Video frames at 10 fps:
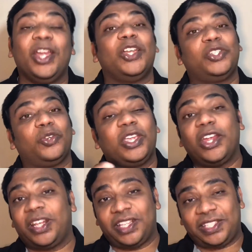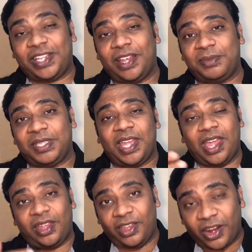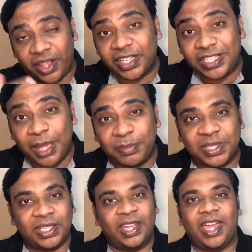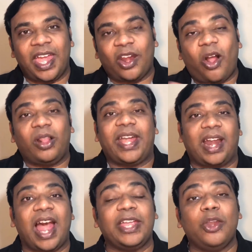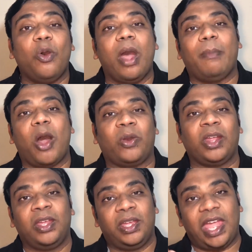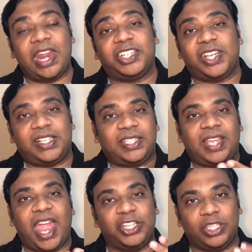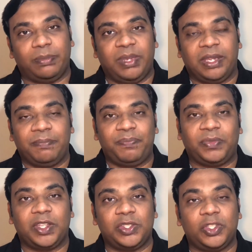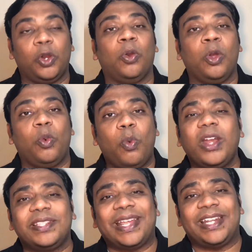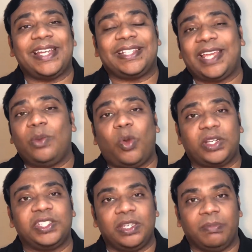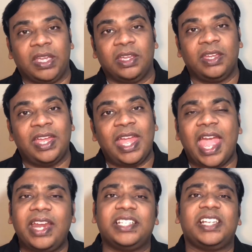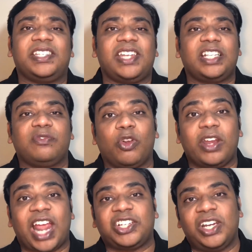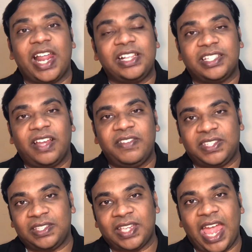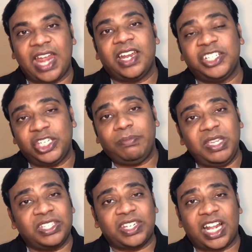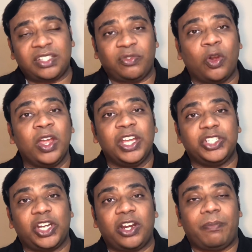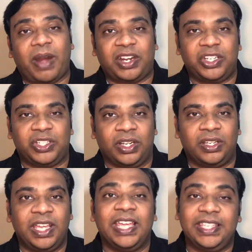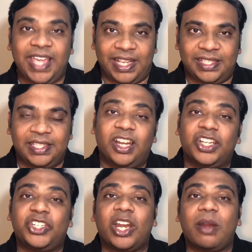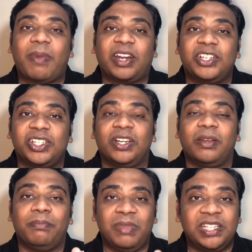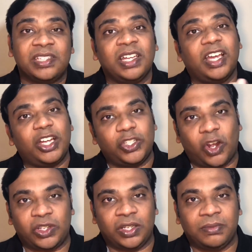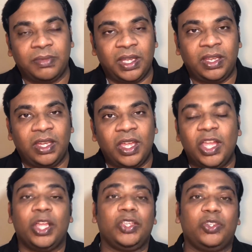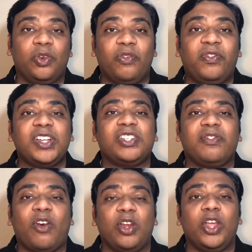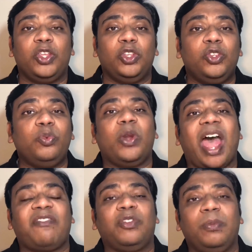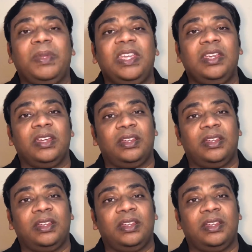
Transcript: So here are the steps, here are the tips, and all that I know about NHS and GP. So what is NHS and what is GP? NHS stands for National Health Services and GP stands for General Practitioner. Yes, a general practitioner means a doctor. So first of all, you would have to be